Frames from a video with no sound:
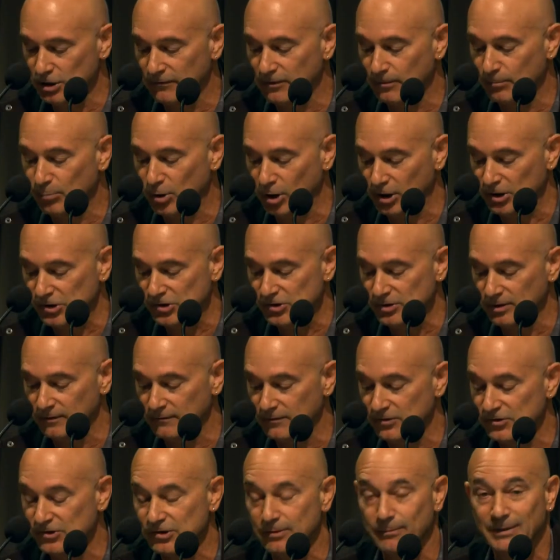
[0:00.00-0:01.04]
of the policy of
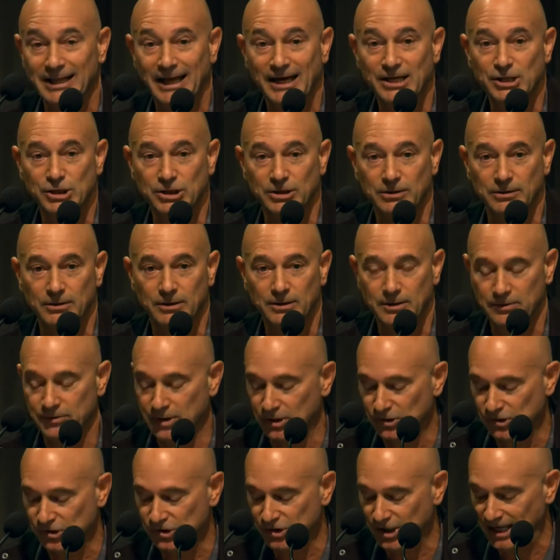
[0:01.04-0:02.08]
assimilation
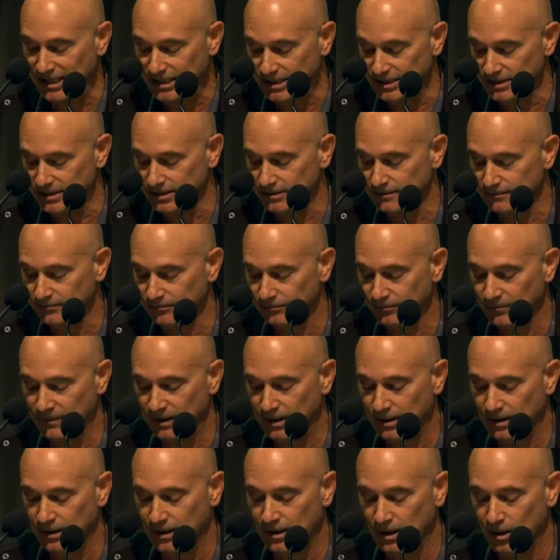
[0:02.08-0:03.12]
that stated,
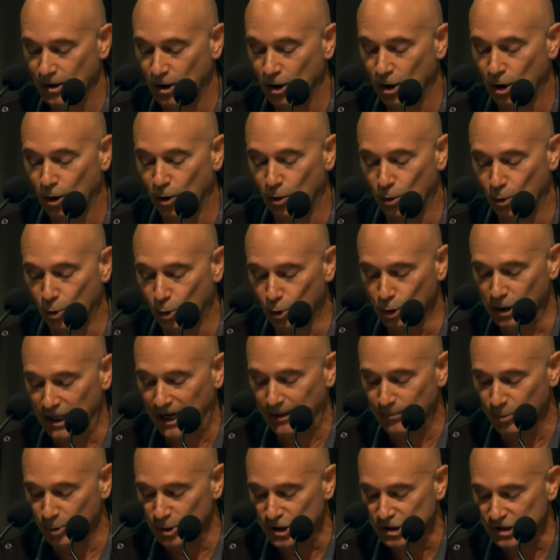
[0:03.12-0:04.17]
all
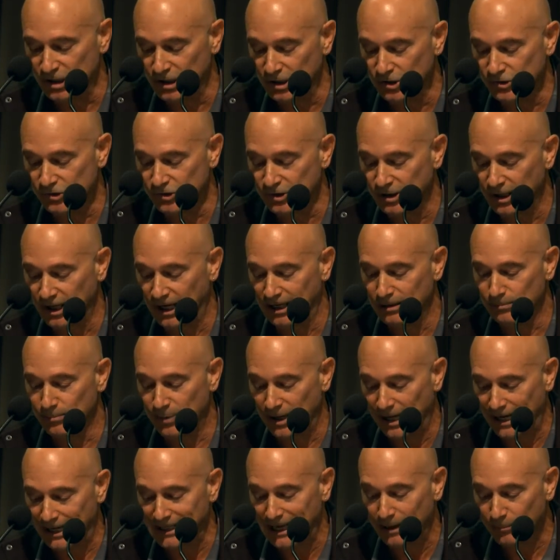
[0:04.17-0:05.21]
Aborigines and
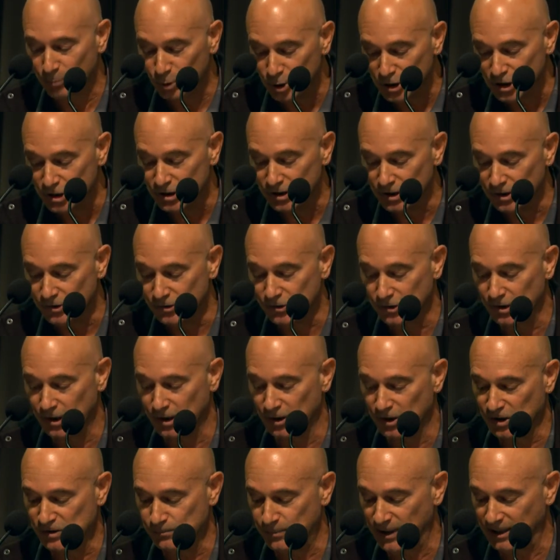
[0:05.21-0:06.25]
part Aborigines are
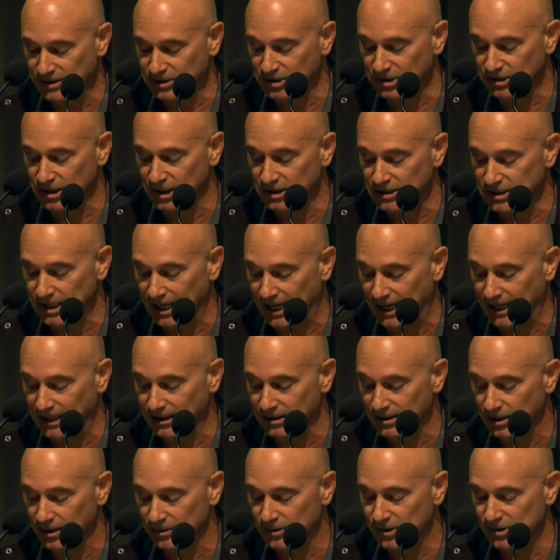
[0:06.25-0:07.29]
expected to
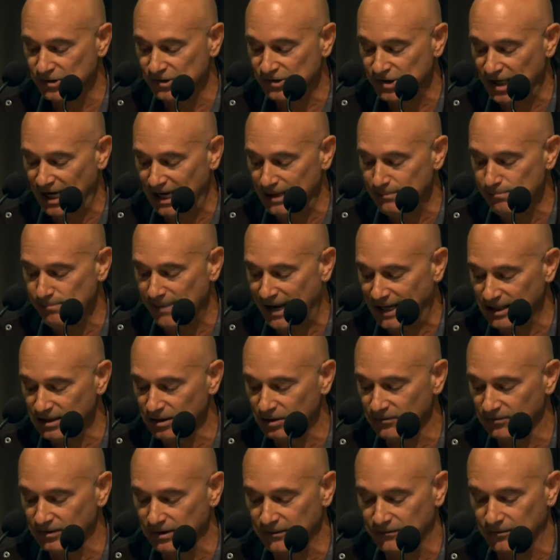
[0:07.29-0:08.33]
attain the same manner
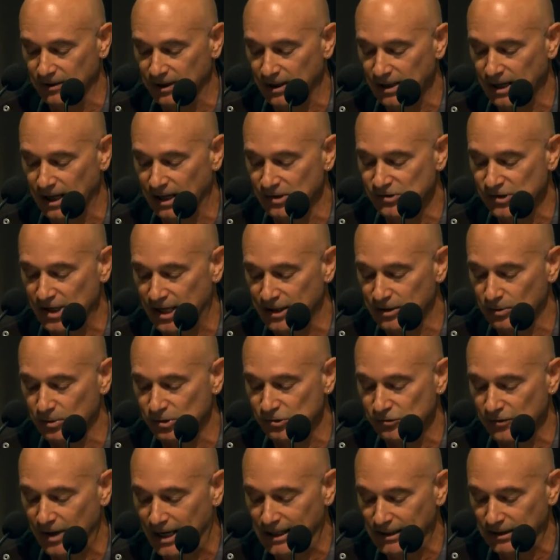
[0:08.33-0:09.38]
of living as other
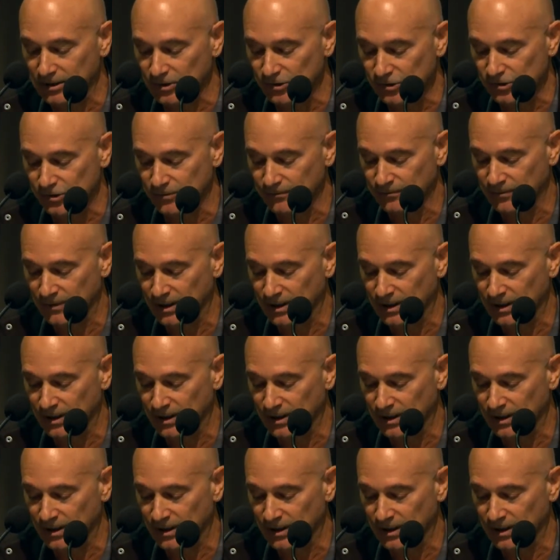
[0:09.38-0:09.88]
Australians